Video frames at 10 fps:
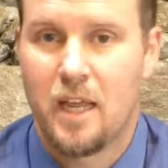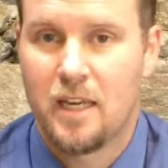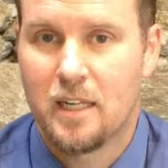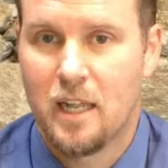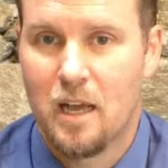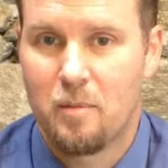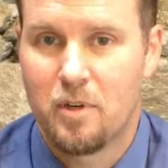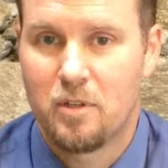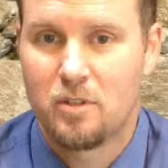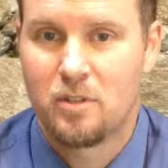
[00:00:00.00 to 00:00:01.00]
10
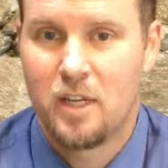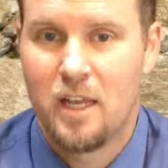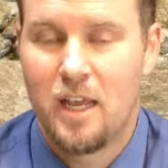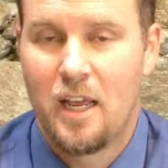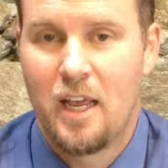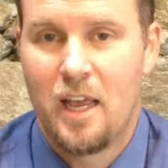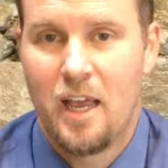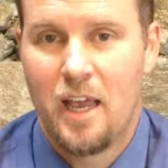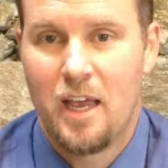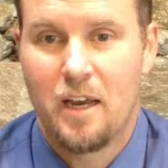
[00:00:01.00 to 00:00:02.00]
kilometers,
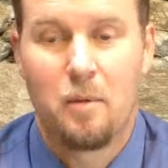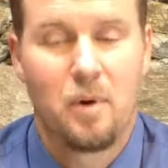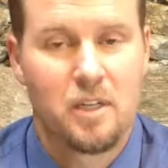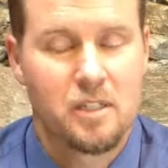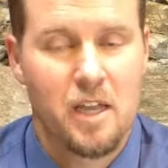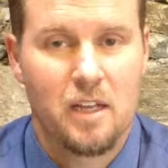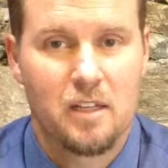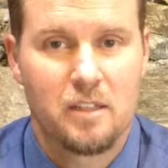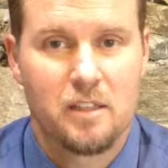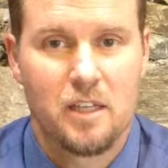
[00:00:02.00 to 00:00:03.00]
and among
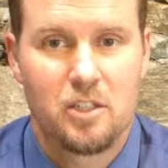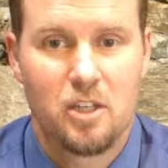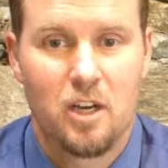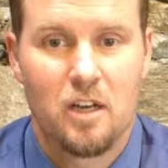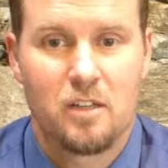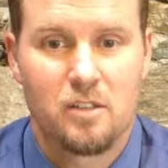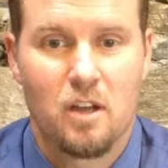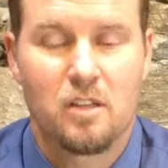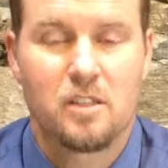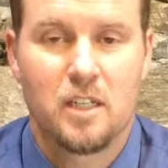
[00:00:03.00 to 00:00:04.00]
cyclists they
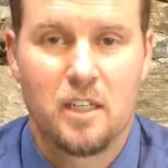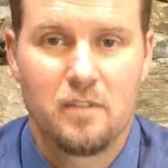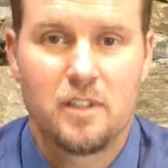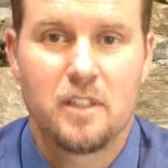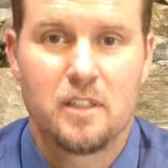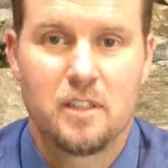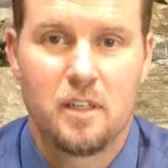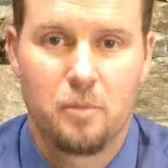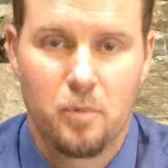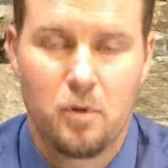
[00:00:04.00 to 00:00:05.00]
saw significant
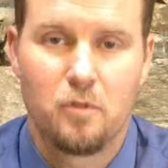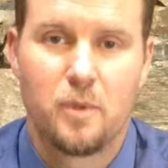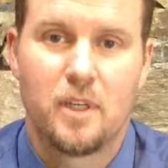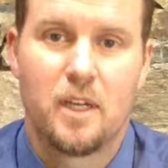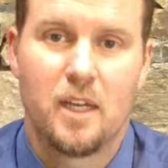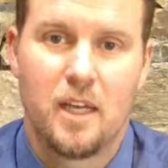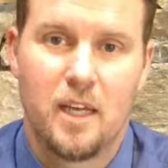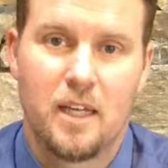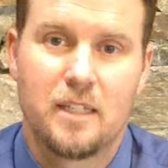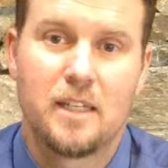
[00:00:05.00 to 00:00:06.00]
improvement
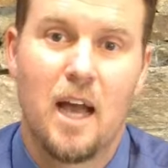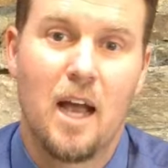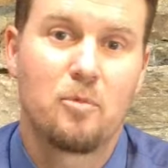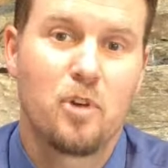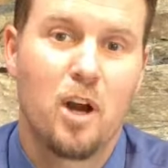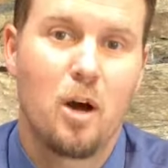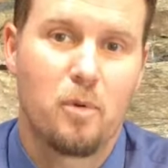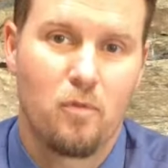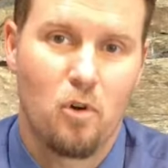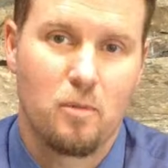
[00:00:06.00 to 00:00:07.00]
in time trial
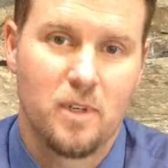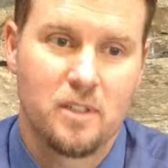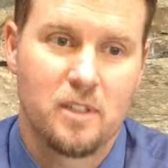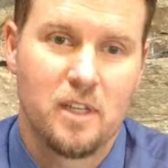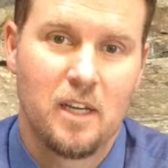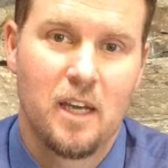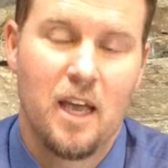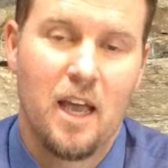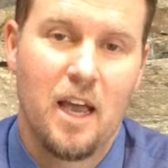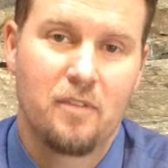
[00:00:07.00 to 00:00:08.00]
performance
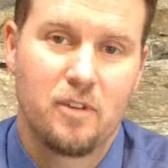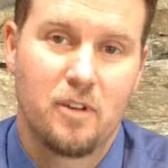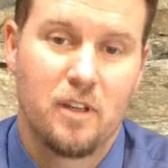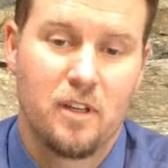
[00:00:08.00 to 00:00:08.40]
after